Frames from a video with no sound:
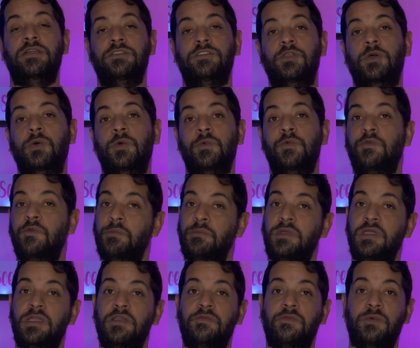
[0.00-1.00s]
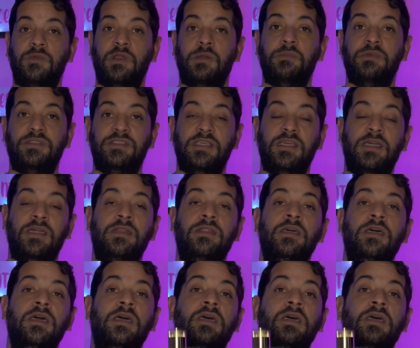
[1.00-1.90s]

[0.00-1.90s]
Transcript: So for me, for number 10